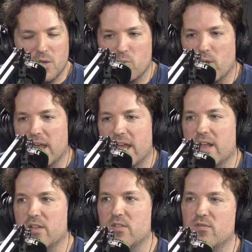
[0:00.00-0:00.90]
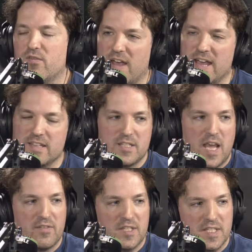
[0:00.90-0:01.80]
where fans
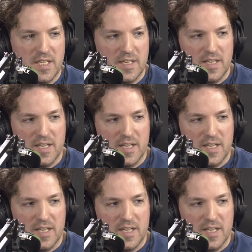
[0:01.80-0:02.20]
have nice room to get a